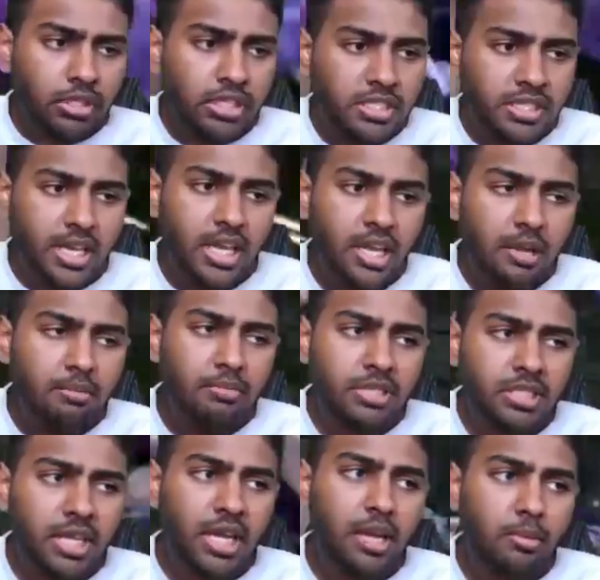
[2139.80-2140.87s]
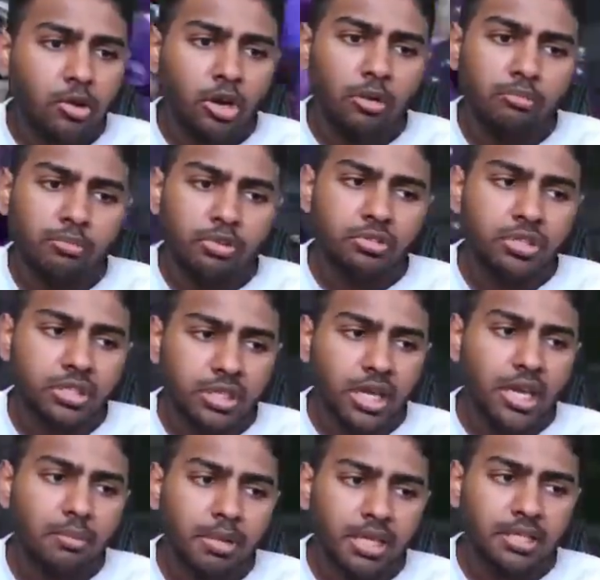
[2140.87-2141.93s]
Same combos,
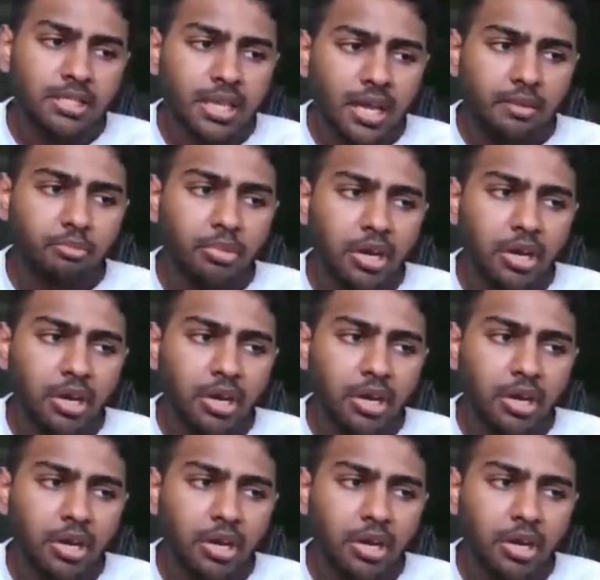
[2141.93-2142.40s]
same exact